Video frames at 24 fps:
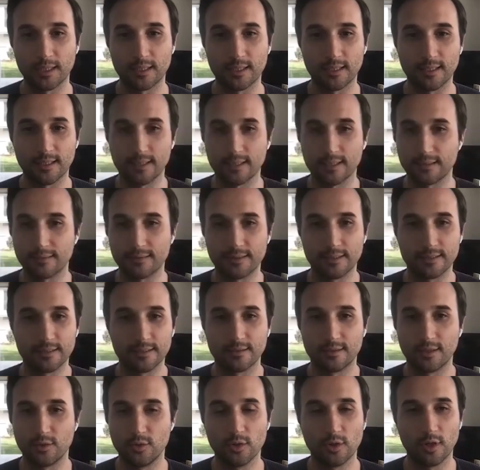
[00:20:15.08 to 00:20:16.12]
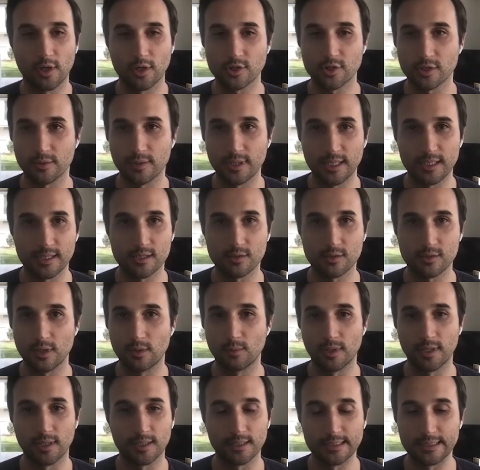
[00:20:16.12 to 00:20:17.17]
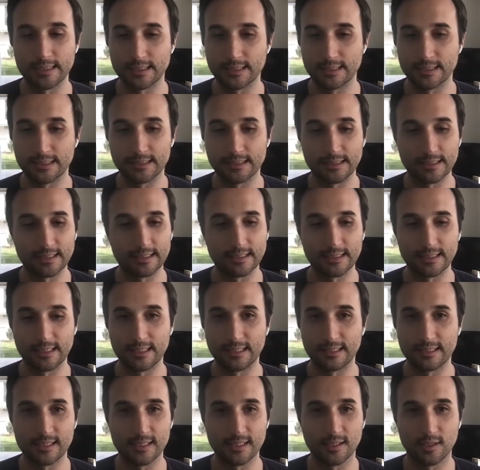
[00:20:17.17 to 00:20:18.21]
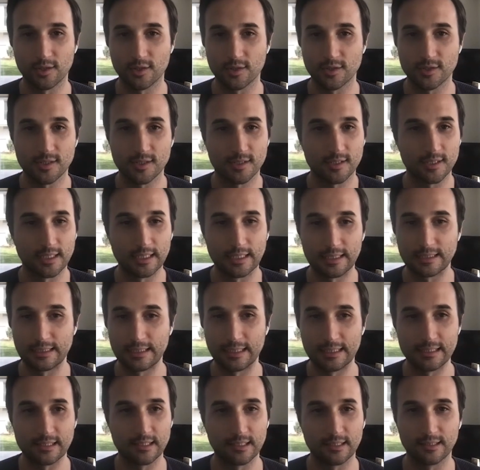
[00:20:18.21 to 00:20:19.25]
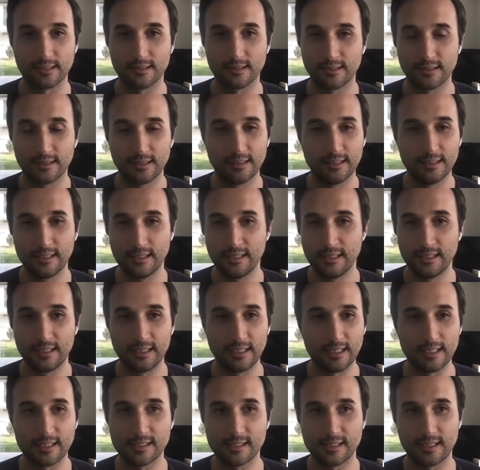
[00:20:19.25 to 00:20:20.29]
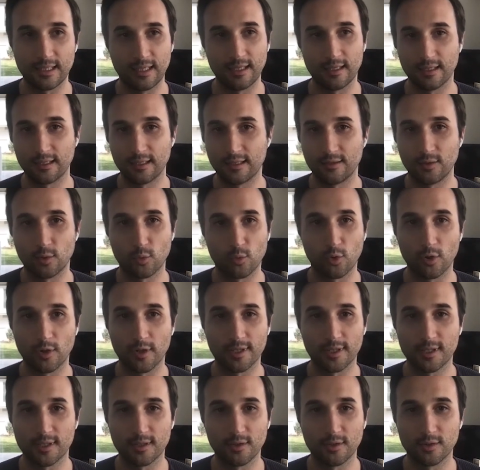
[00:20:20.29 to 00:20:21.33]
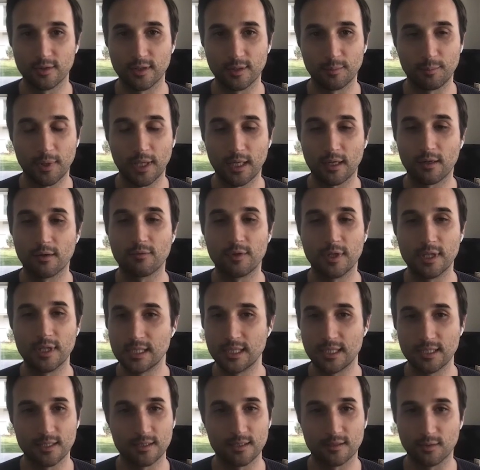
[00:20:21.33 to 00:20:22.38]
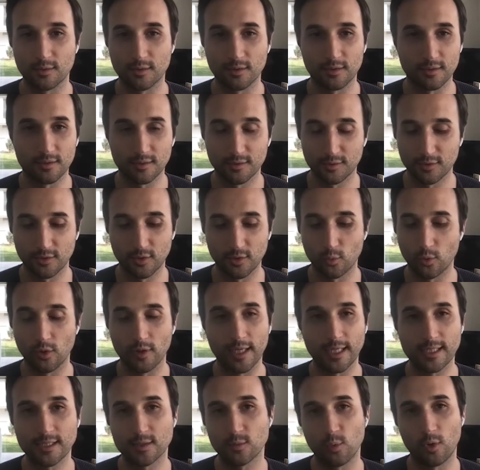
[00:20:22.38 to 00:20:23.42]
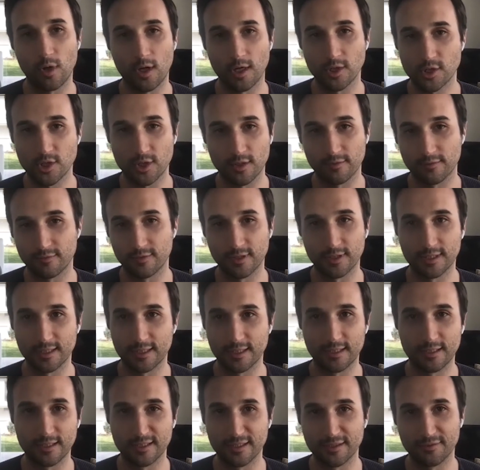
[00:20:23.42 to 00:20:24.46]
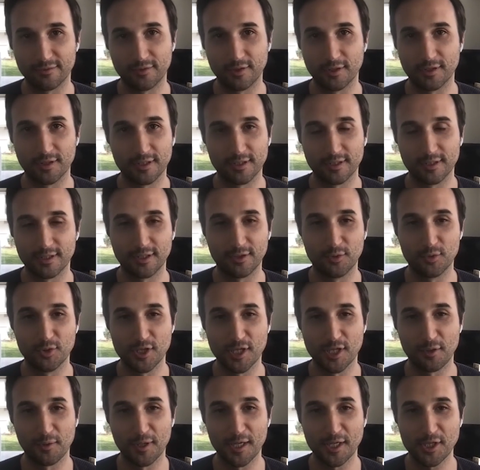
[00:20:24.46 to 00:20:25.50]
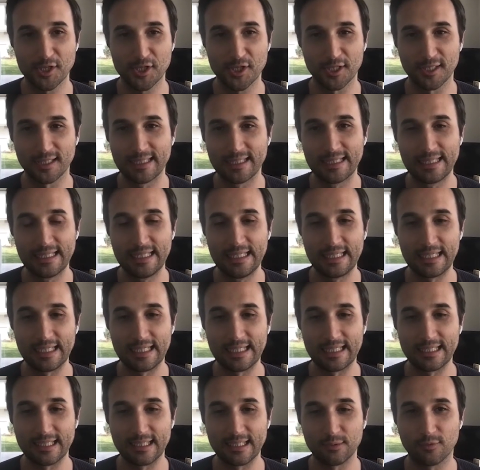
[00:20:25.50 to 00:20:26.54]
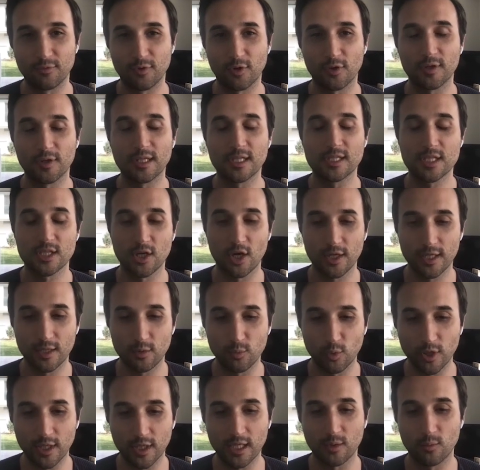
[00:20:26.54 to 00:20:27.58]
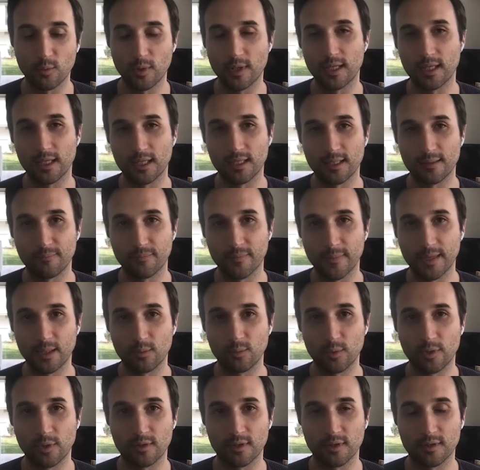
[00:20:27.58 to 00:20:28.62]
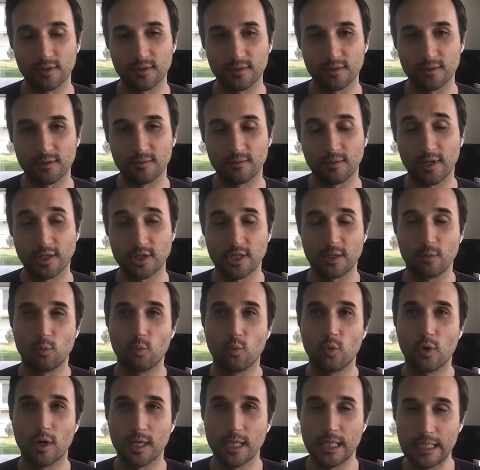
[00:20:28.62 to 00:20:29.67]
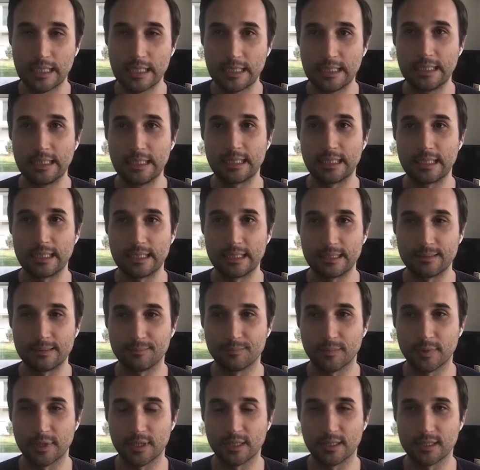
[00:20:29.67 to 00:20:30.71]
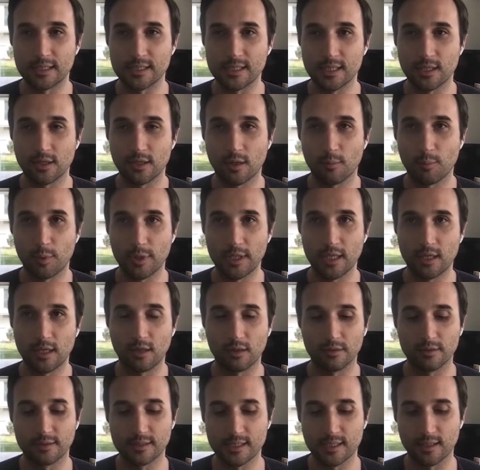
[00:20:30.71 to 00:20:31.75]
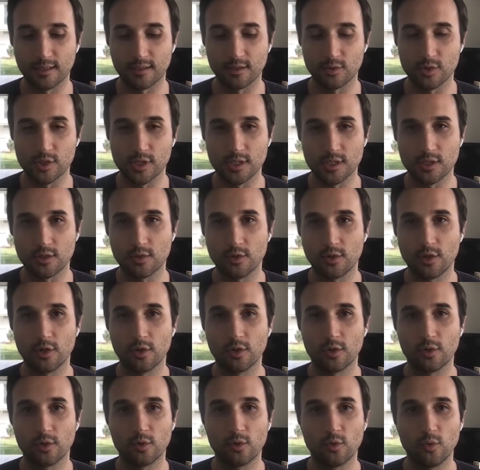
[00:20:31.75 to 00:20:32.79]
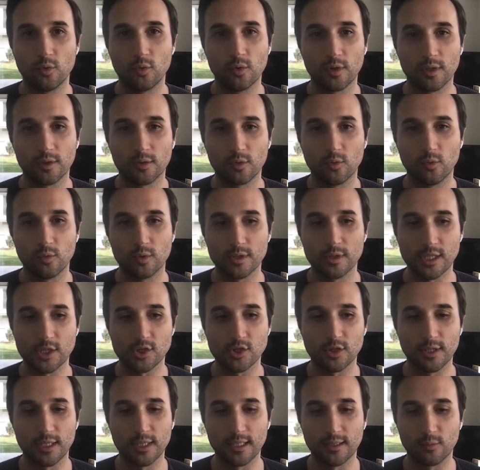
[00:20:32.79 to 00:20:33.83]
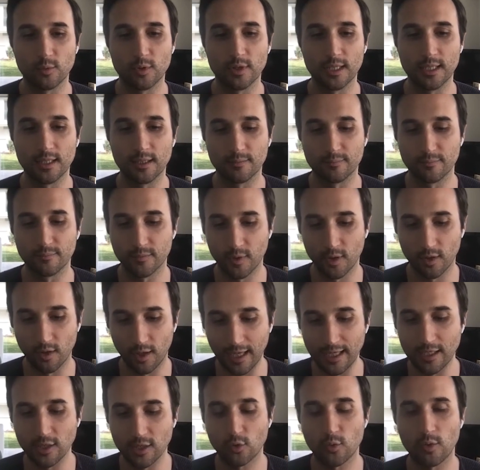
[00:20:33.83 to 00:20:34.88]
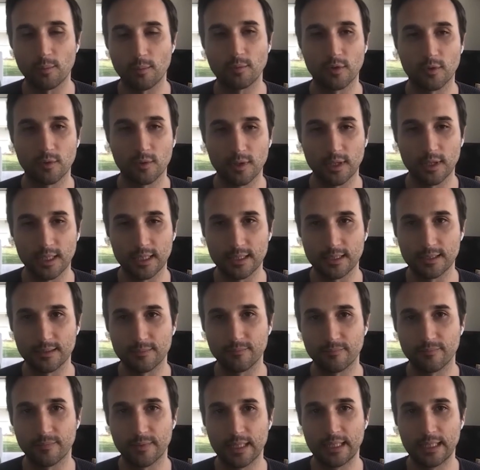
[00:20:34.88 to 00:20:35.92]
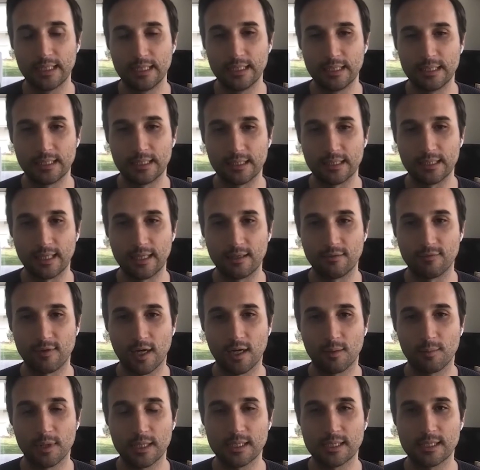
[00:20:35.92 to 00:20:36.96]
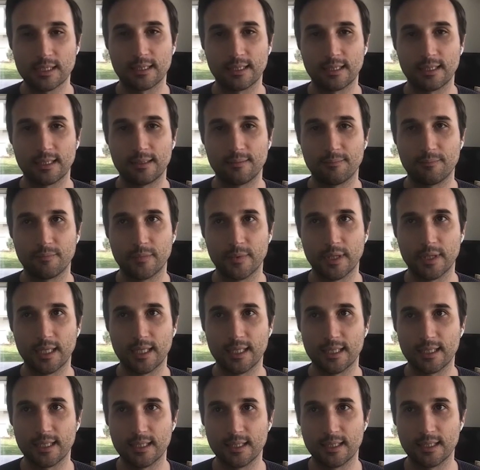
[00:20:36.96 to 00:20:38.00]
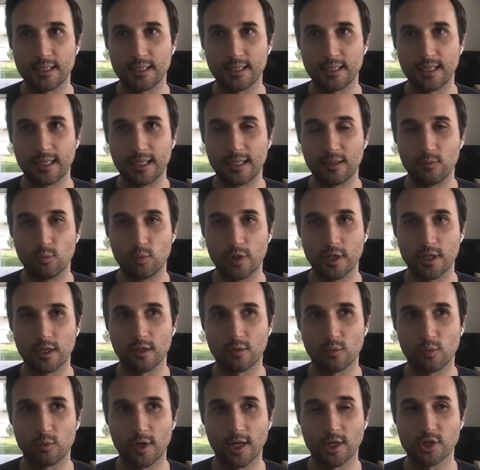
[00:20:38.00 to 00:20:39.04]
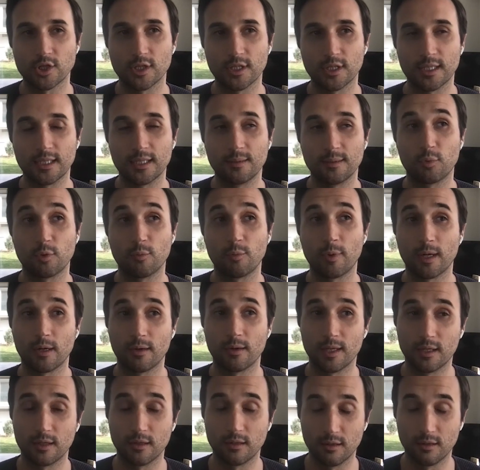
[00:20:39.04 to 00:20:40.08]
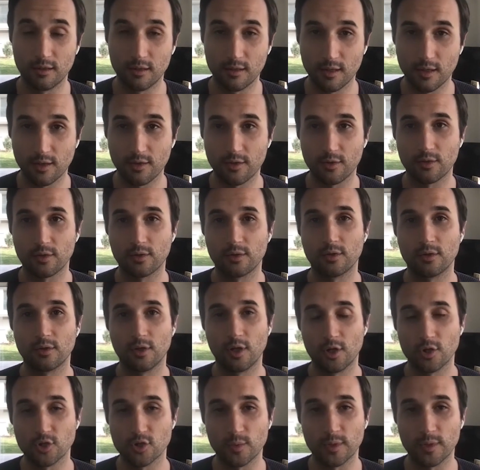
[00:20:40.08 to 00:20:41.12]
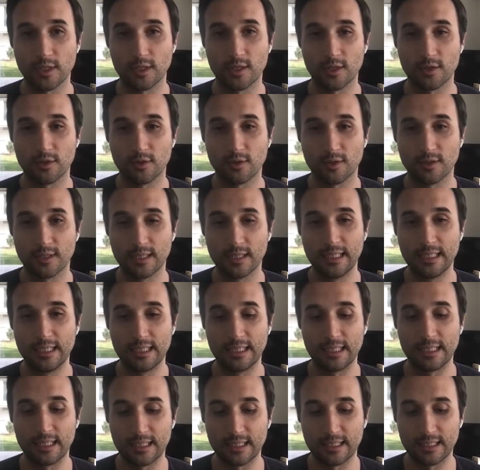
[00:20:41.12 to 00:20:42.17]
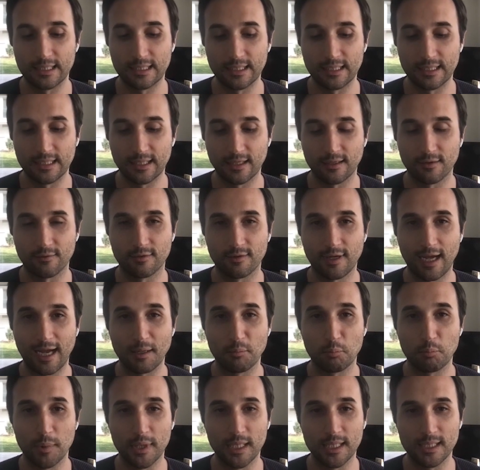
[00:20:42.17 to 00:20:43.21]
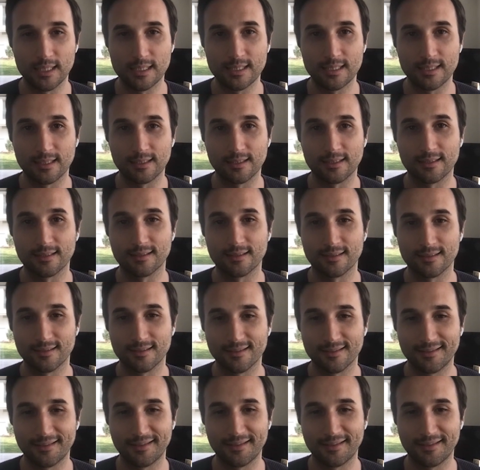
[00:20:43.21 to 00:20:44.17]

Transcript: uh, the new luxury is streetwear, uh, and, and sneakers uh, is the is the uh, the Rolex, you know, a pair of Yeezys, the the Rolex watch of uh, of the, the new generation. And uh, we've already started working with um with uh, actually one um, sneaker company called Satoshi Studio, who uh, who is actually really uh, in the crypto. Um, uh, environment um, and and we're we're actually preparing another launch with another uh, kind of hype beast uh,